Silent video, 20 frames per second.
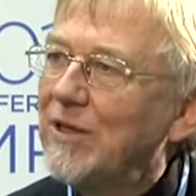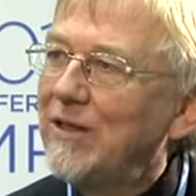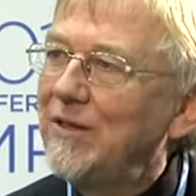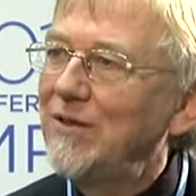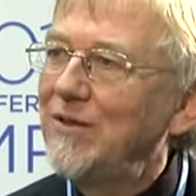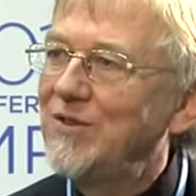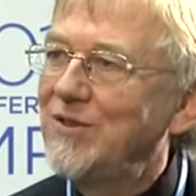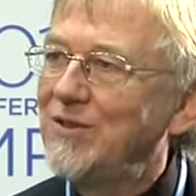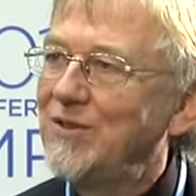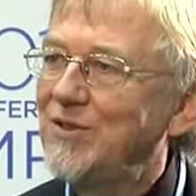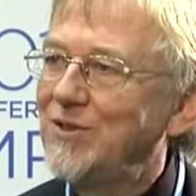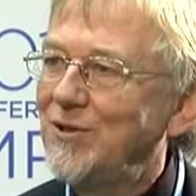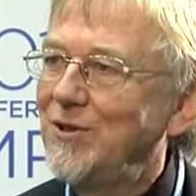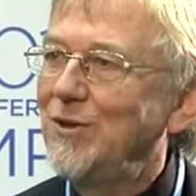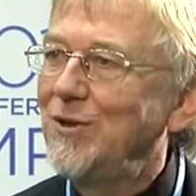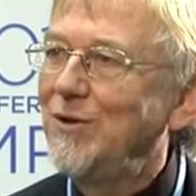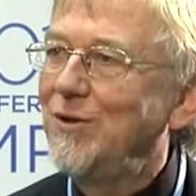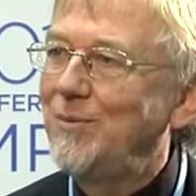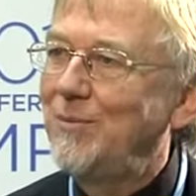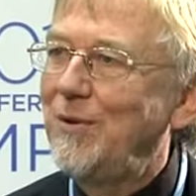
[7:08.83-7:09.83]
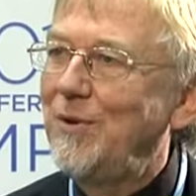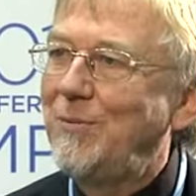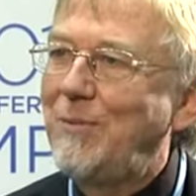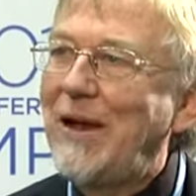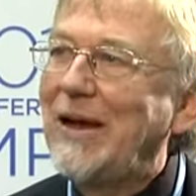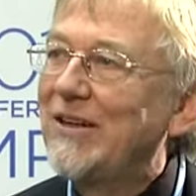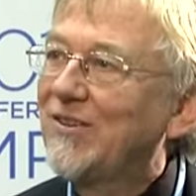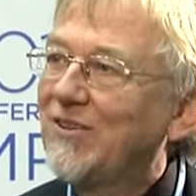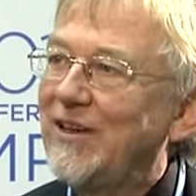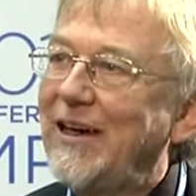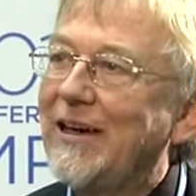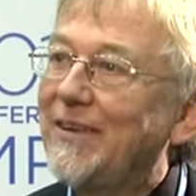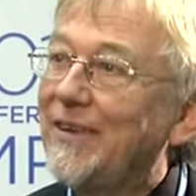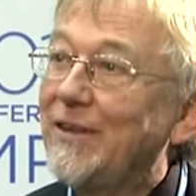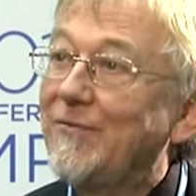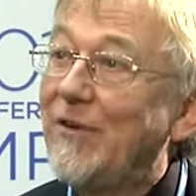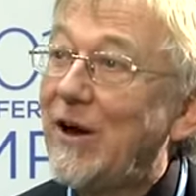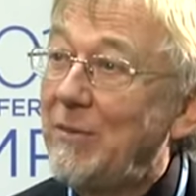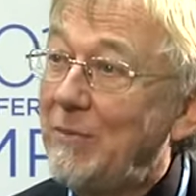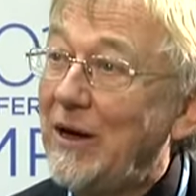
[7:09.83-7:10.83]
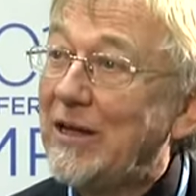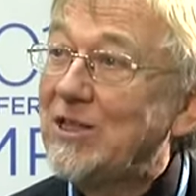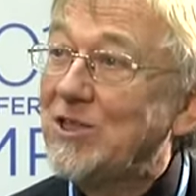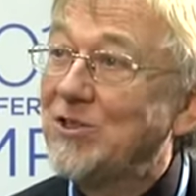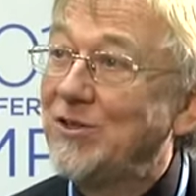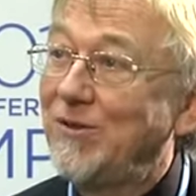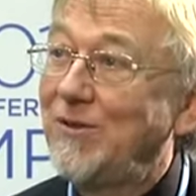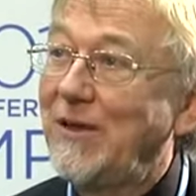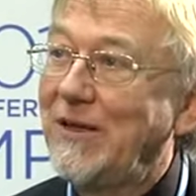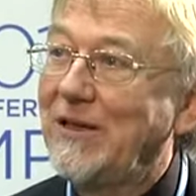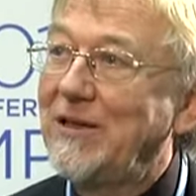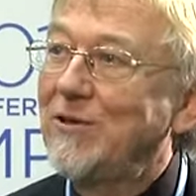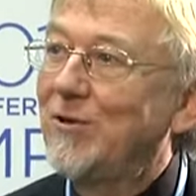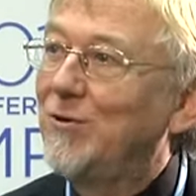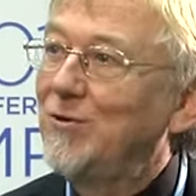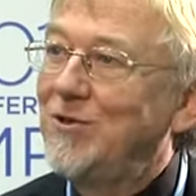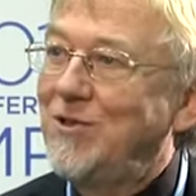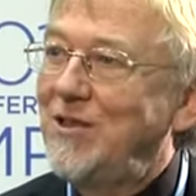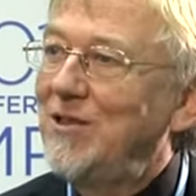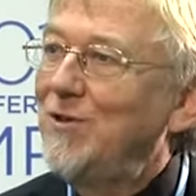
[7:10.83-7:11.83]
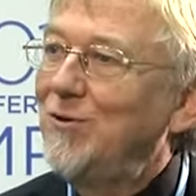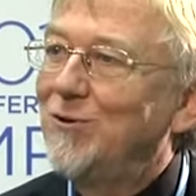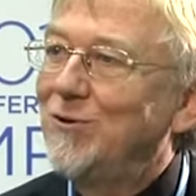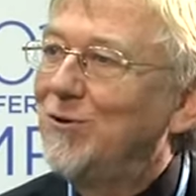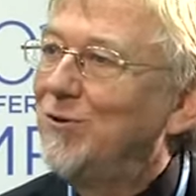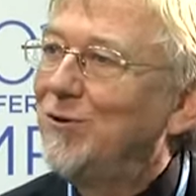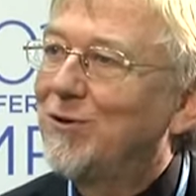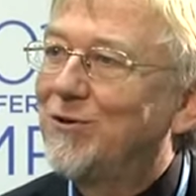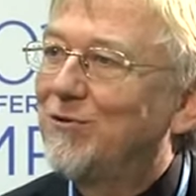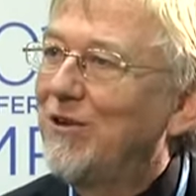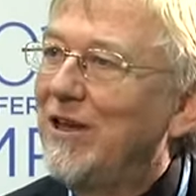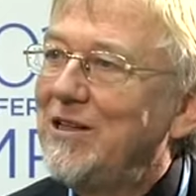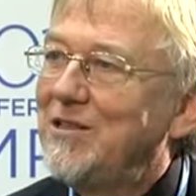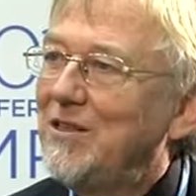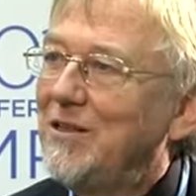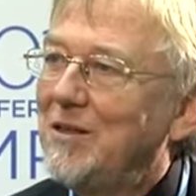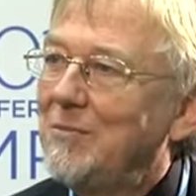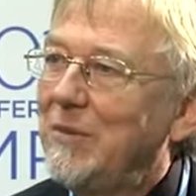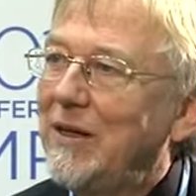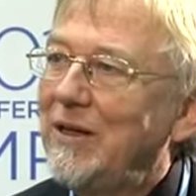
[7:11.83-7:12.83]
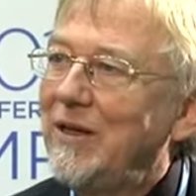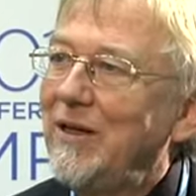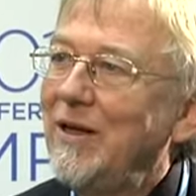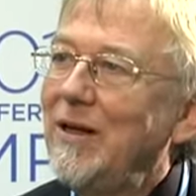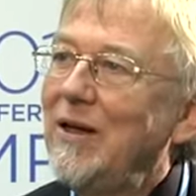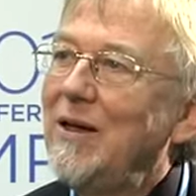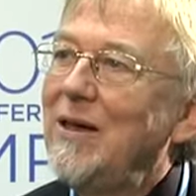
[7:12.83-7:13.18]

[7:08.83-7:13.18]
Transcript: And this is, the banks like that very much, so they can continue, creating the money.